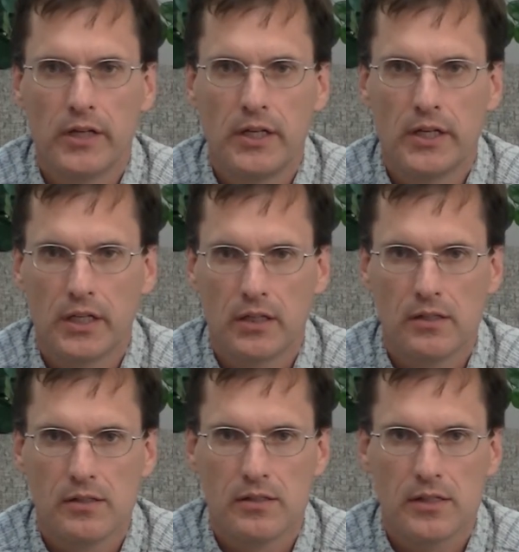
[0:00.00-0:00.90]
key
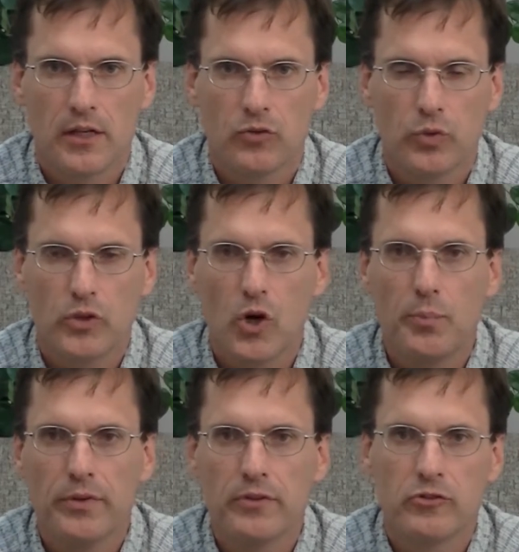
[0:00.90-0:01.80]
as we
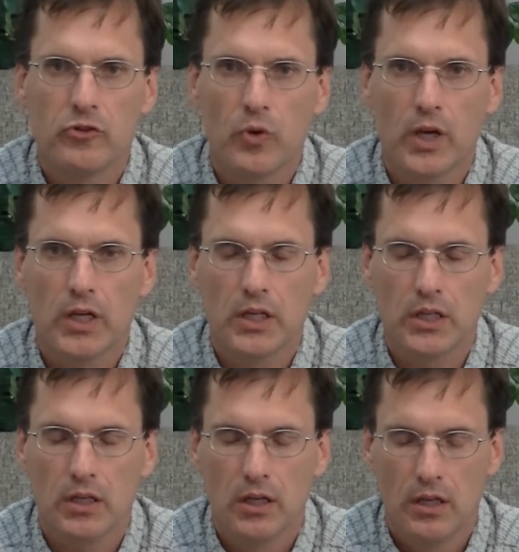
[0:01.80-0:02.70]
open this training